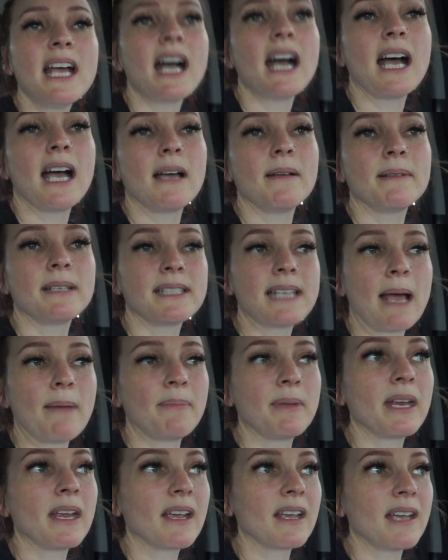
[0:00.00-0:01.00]
it's
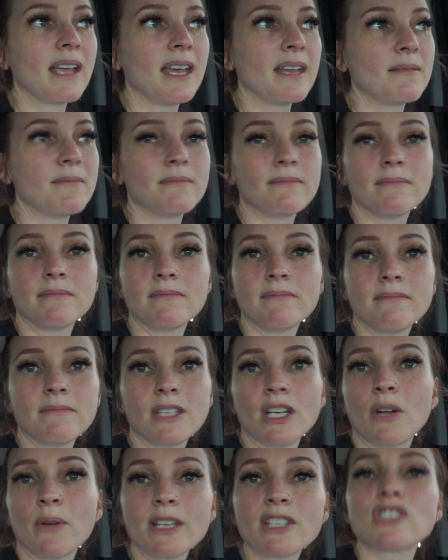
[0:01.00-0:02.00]
happening in,
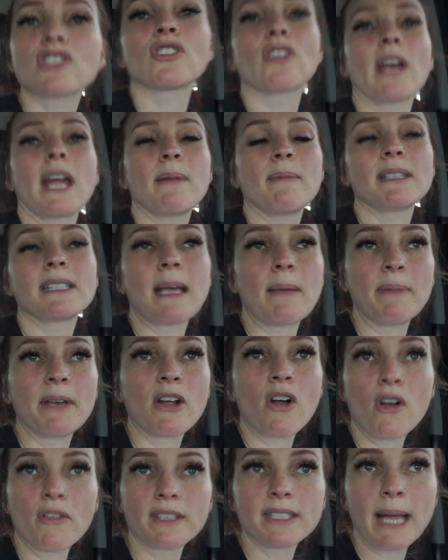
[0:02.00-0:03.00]
you know, Instagram, it's
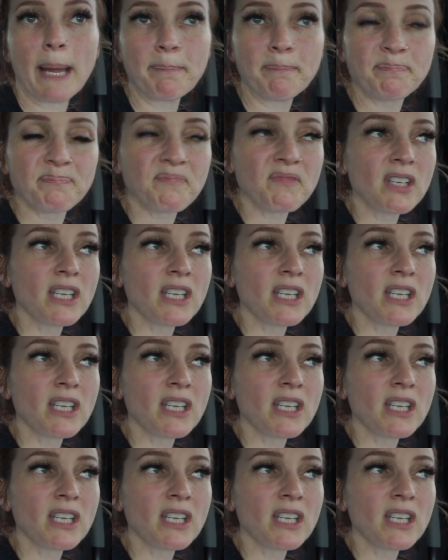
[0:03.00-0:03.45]
happening all the time.